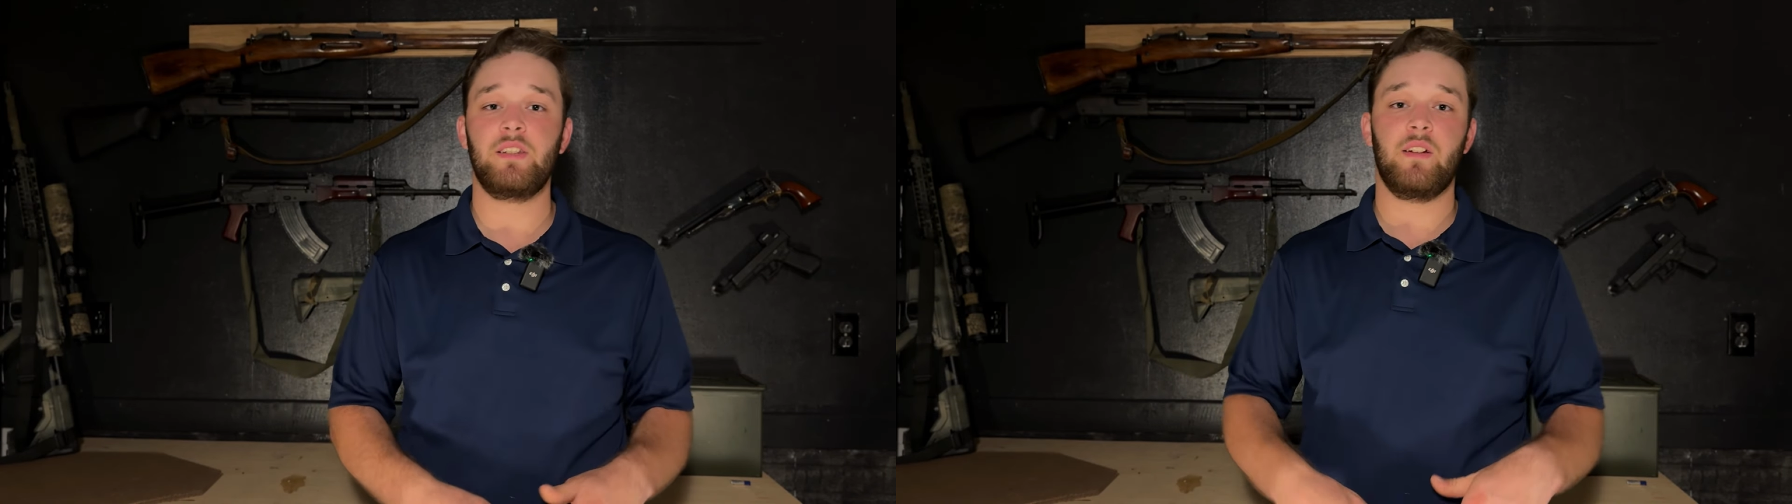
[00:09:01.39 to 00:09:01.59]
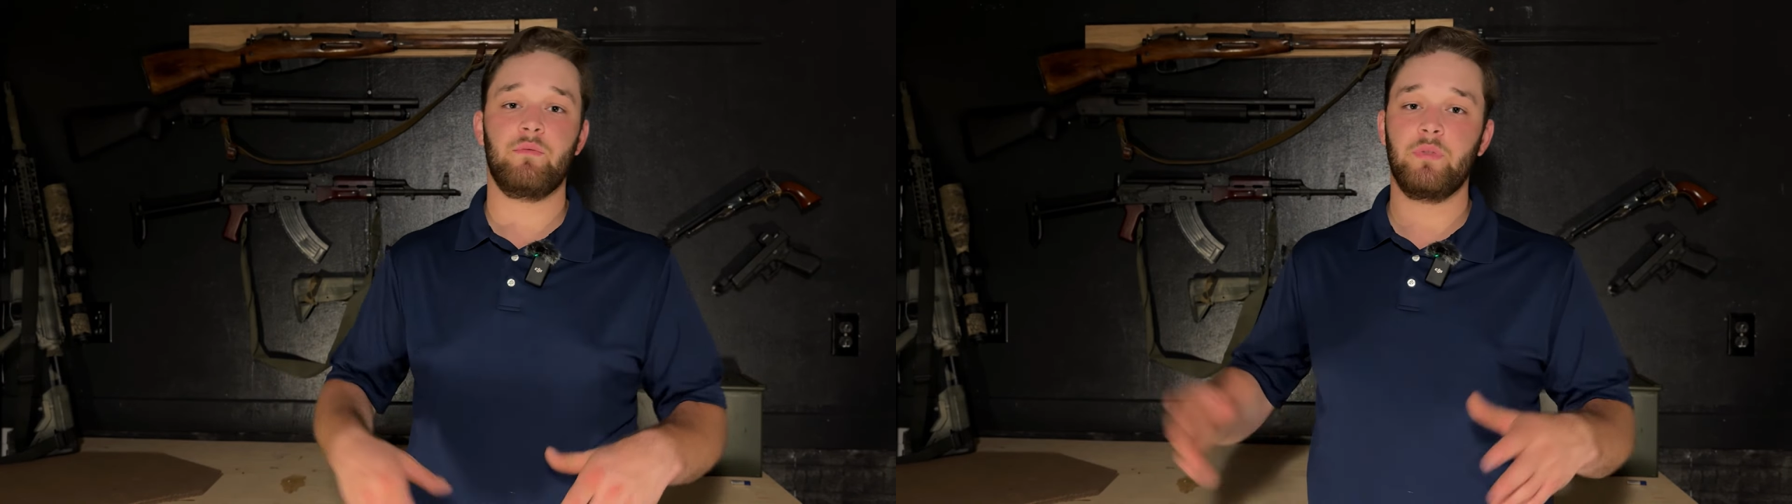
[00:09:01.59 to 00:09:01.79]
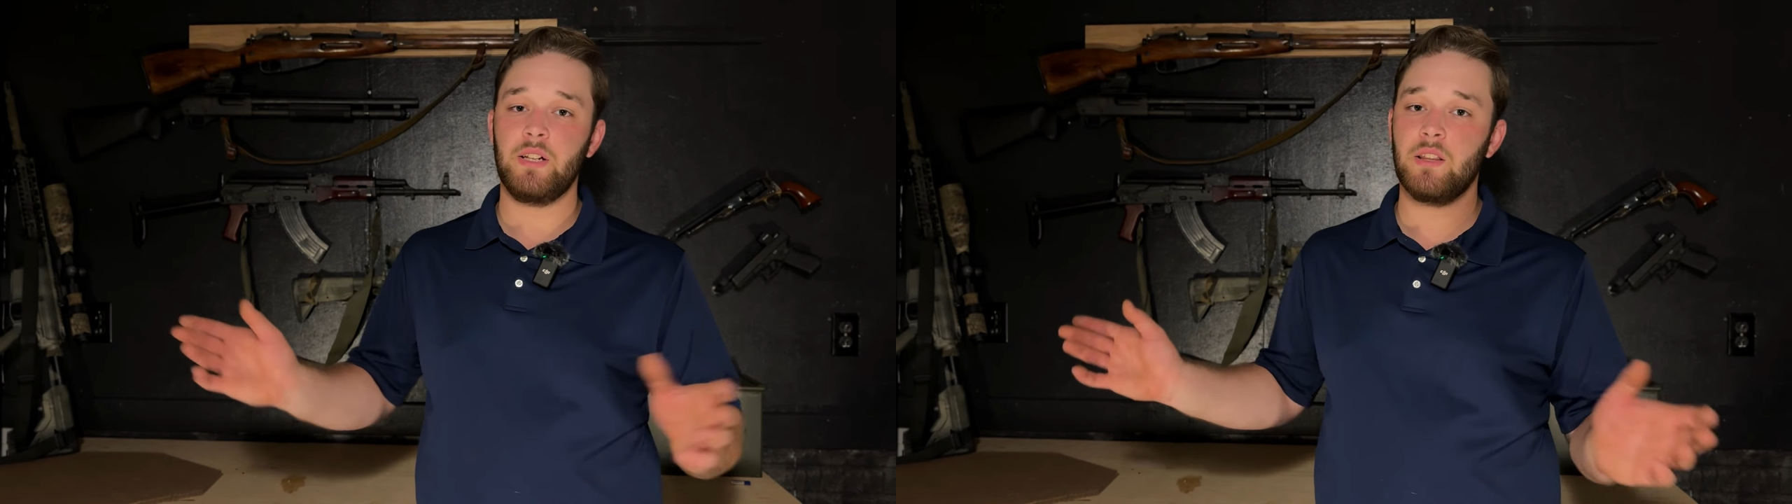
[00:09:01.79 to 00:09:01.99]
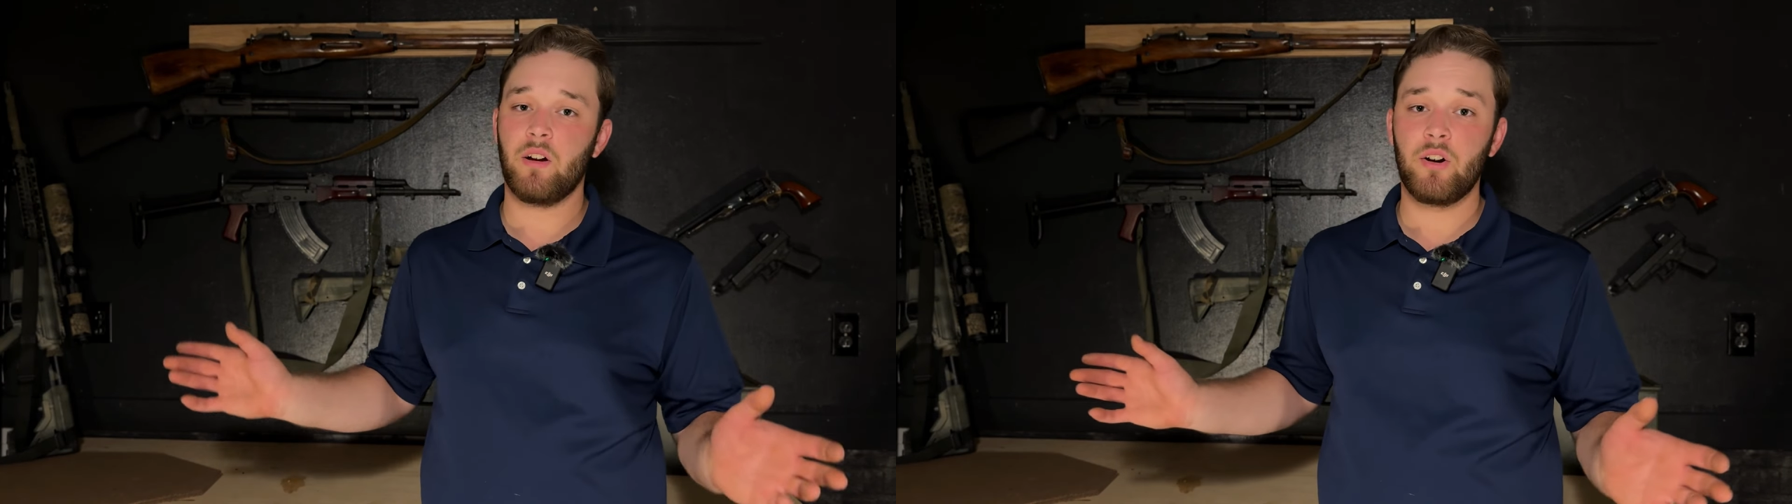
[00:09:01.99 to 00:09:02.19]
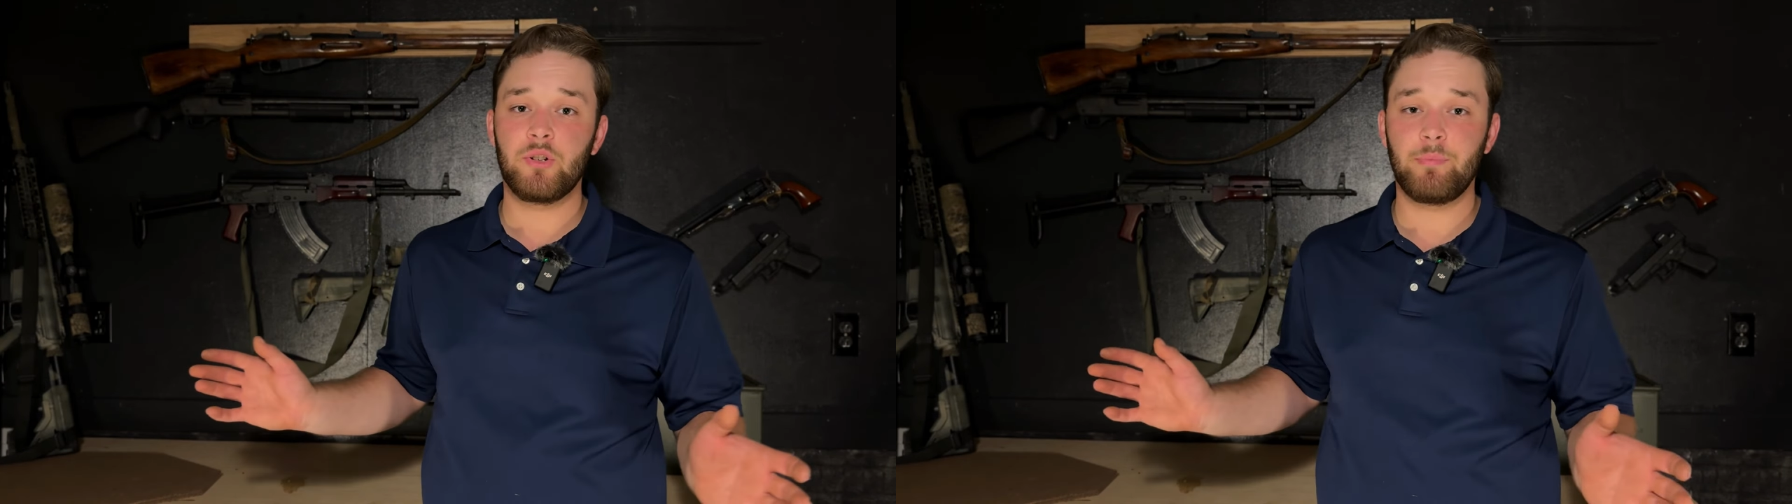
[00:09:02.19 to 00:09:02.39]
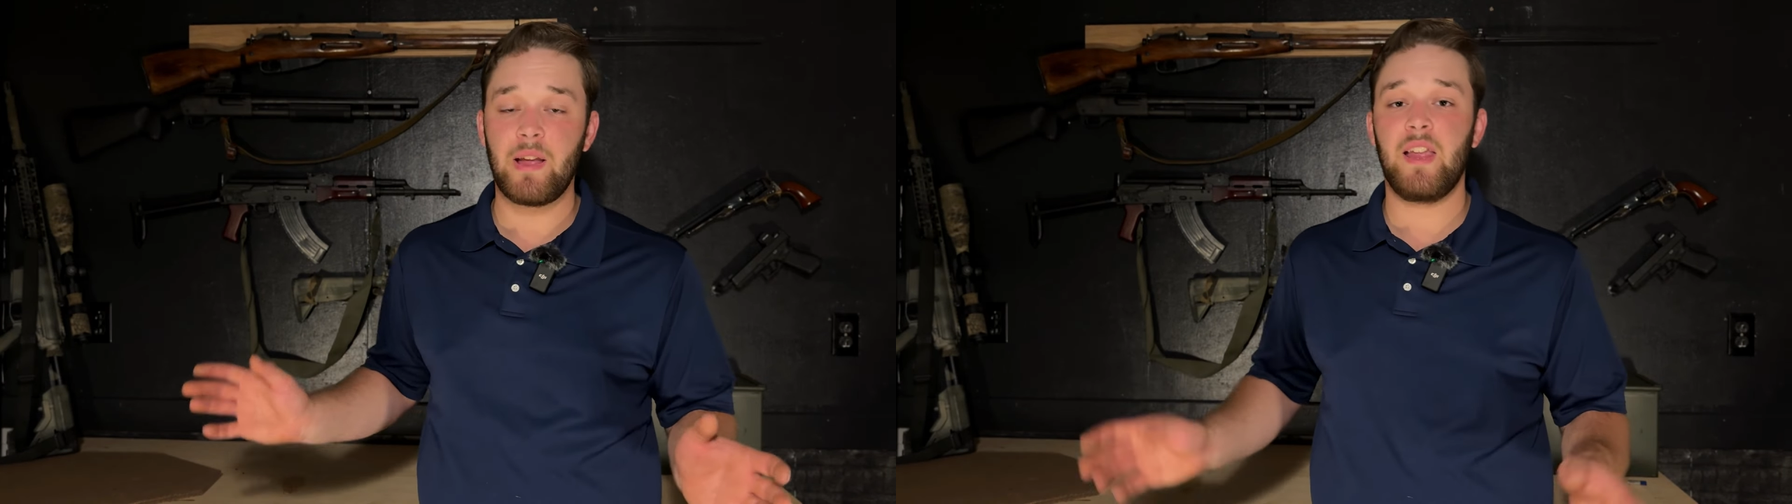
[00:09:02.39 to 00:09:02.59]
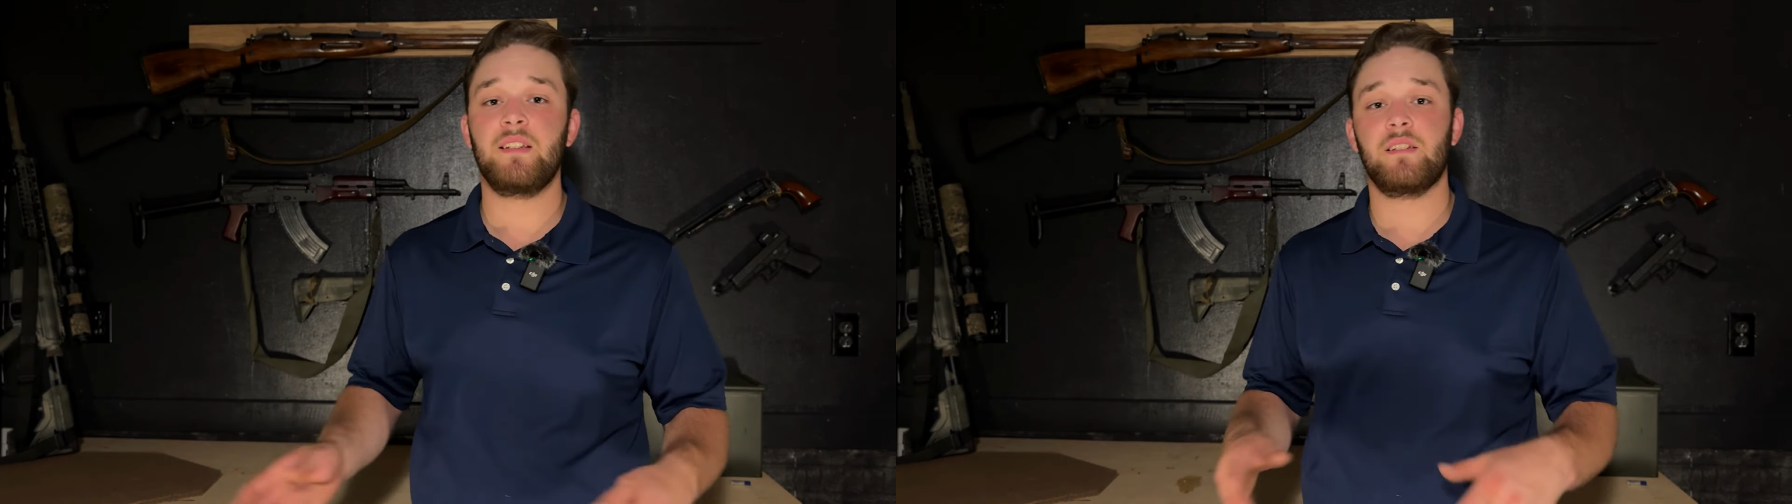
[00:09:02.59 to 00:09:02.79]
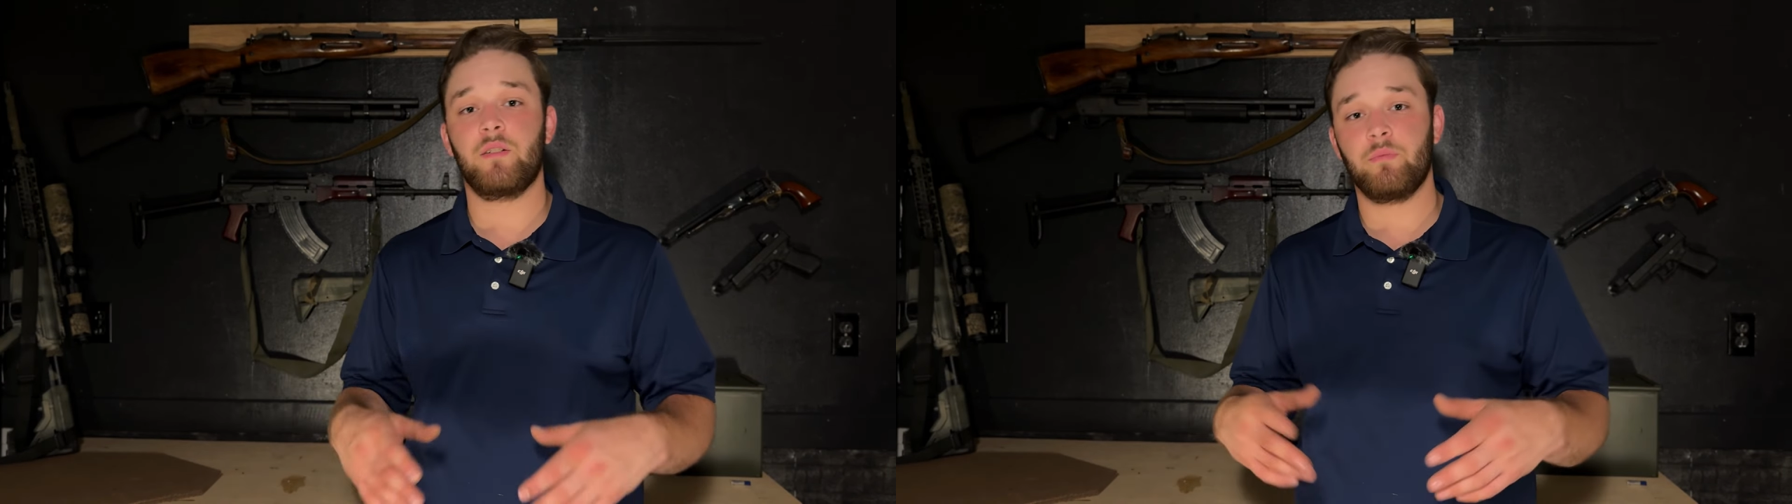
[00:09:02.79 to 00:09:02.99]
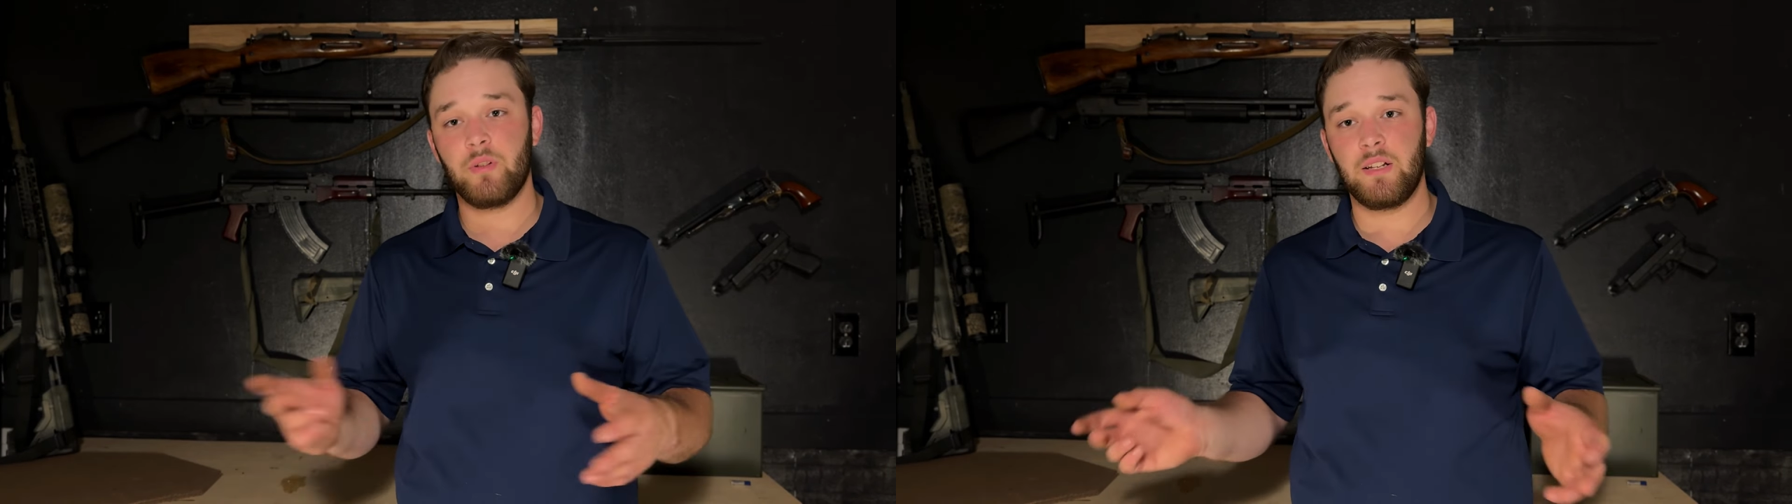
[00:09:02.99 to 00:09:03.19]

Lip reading: They have really large bays that are really